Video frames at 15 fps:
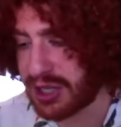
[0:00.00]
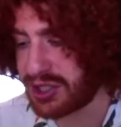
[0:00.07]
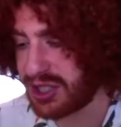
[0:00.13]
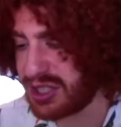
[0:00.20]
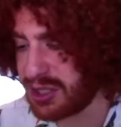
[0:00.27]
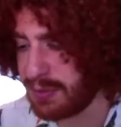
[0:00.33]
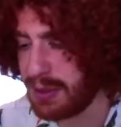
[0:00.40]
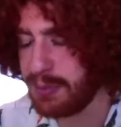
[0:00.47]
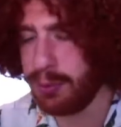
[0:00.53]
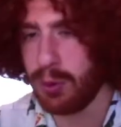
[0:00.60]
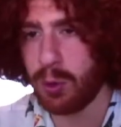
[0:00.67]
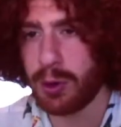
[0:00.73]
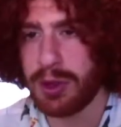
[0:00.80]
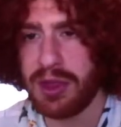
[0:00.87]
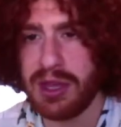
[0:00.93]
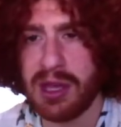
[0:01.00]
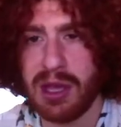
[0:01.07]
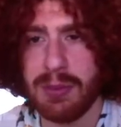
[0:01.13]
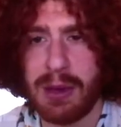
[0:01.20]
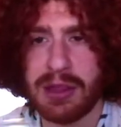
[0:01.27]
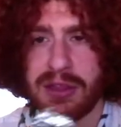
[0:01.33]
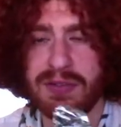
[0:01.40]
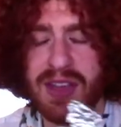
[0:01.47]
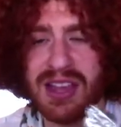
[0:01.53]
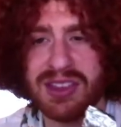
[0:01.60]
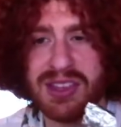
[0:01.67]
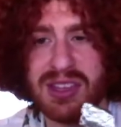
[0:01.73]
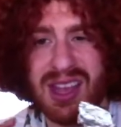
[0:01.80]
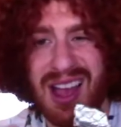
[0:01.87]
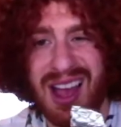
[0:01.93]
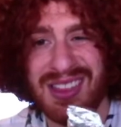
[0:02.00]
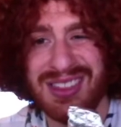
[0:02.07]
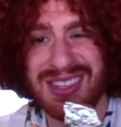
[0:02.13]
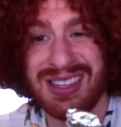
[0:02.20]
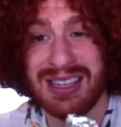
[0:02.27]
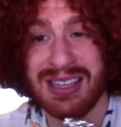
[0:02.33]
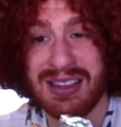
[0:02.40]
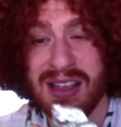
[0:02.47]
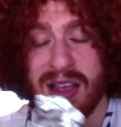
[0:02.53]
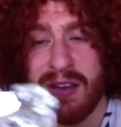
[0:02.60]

Like some people were thinking about the fact that the